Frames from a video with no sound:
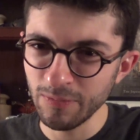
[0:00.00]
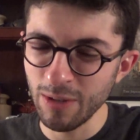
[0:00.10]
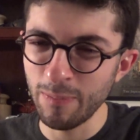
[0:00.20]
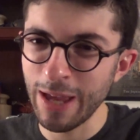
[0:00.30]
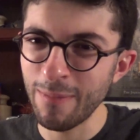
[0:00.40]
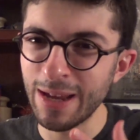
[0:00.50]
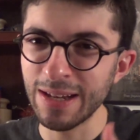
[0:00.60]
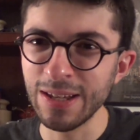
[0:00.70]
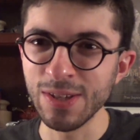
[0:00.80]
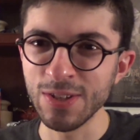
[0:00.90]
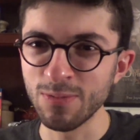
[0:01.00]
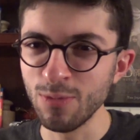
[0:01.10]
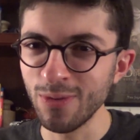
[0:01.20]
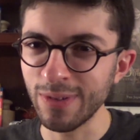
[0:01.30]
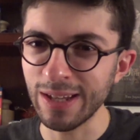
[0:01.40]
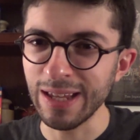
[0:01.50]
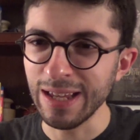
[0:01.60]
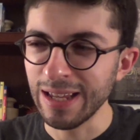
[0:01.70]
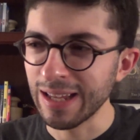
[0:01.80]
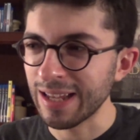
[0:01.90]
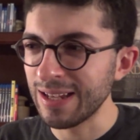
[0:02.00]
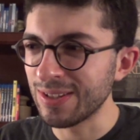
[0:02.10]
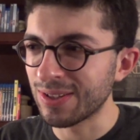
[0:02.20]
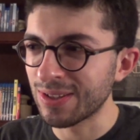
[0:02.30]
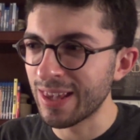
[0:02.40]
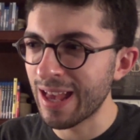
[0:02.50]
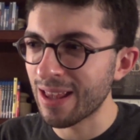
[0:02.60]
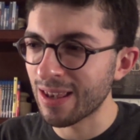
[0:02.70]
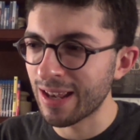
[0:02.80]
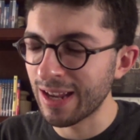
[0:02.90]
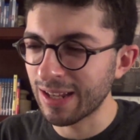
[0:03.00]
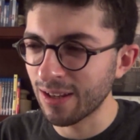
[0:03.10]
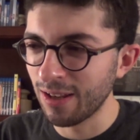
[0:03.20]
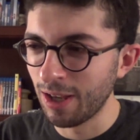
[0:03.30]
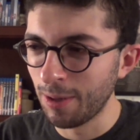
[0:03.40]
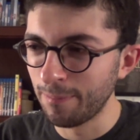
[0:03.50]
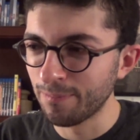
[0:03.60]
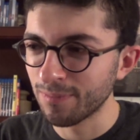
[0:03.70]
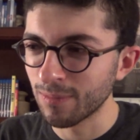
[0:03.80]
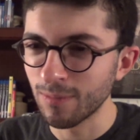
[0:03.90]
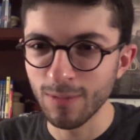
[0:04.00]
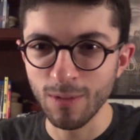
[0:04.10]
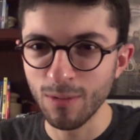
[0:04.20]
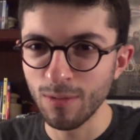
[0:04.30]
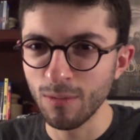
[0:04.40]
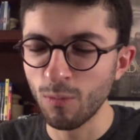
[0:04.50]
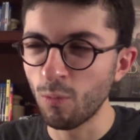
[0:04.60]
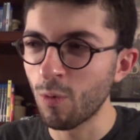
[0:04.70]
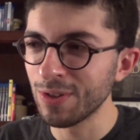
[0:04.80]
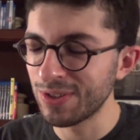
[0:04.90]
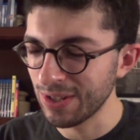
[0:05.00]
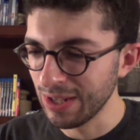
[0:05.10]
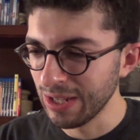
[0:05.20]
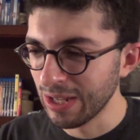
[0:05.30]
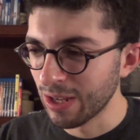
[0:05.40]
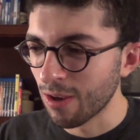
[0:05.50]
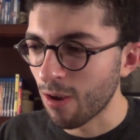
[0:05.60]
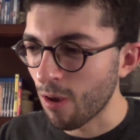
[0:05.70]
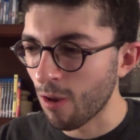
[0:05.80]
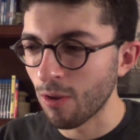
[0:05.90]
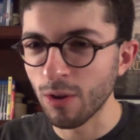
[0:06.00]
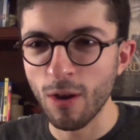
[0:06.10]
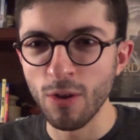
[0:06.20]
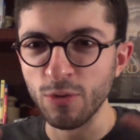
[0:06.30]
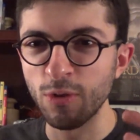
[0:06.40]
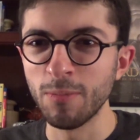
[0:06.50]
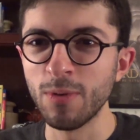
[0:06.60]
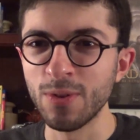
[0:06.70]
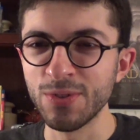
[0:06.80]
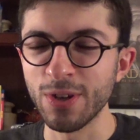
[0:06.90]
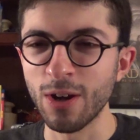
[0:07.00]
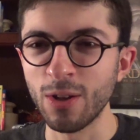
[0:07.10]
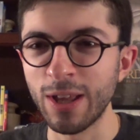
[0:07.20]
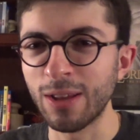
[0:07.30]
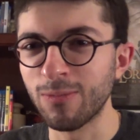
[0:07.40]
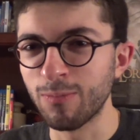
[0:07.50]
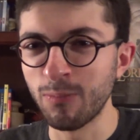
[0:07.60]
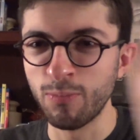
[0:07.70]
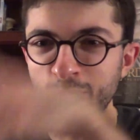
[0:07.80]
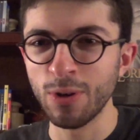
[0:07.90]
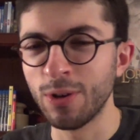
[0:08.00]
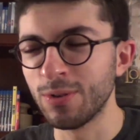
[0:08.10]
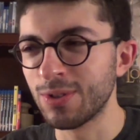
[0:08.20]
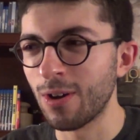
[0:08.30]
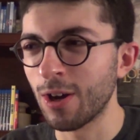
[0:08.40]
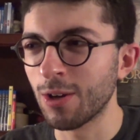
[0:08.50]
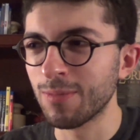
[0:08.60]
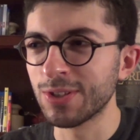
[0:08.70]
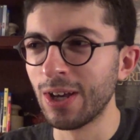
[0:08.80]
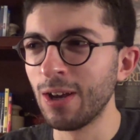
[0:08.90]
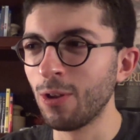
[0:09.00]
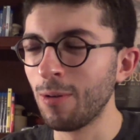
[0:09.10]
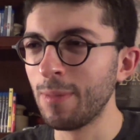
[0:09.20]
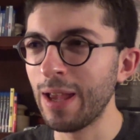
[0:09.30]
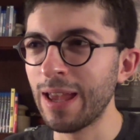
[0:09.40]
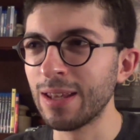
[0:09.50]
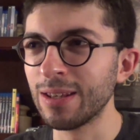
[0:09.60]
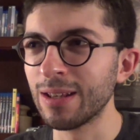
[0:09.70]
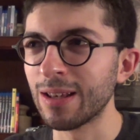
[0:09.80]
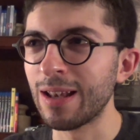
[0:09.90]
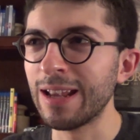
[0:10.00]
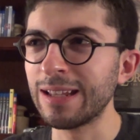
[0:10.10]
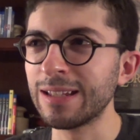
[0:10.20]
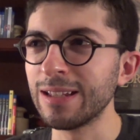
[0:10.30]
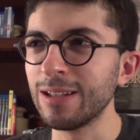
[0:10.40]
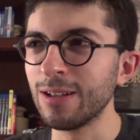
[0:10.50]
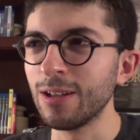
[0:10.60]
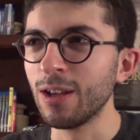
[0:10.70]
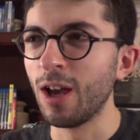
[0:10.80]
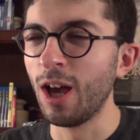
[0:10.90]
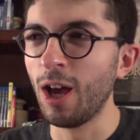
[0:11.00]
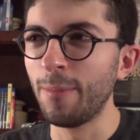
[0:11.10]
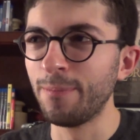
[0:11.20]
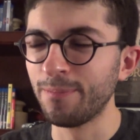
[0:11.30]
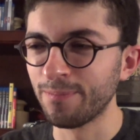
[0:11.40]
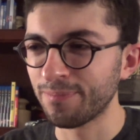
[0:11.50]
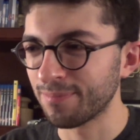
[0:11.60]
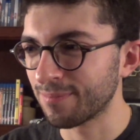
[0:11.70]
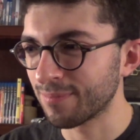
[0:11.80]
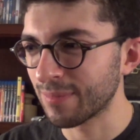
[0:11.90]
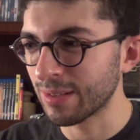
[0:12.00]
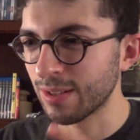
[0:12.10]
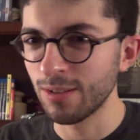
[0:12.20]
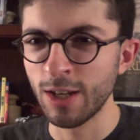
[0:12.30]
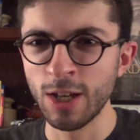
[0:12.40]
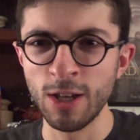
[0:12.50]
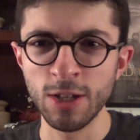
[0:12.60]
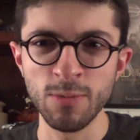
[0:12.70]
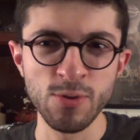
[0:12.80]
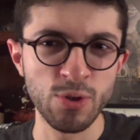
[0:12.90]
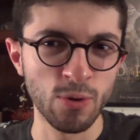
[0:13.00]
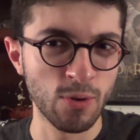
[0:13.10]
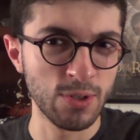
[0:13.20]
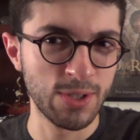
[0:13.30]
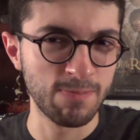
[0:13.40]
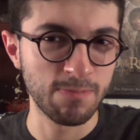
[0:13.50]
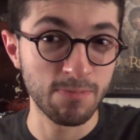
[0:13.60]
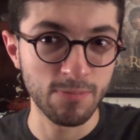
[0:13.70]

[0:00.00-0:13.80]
Batman in this movie is that, like, once all the criminals are, like, put into Arkham Asylum and, like, Commissioner Gordon's